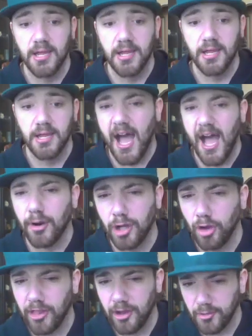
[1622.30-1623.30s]
7
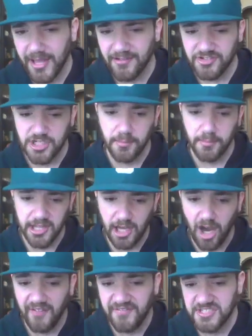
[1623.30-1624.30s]
times, I don't
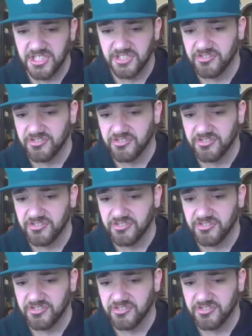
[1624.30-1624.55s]
know that we have